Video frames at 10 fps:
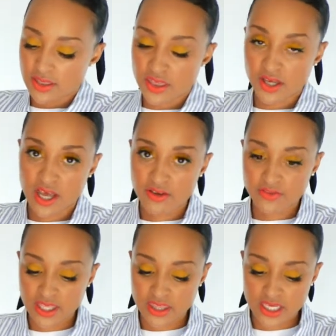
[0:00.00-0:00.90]
the cuff
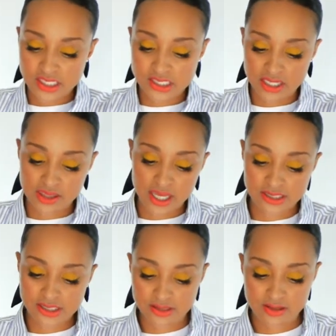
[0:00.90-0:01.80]
like this and
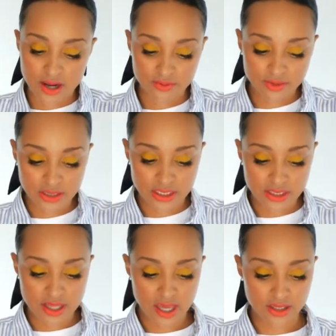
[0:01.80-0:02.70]
that's not really
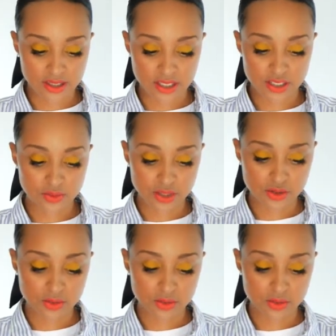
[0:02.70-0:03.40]
that good. You, you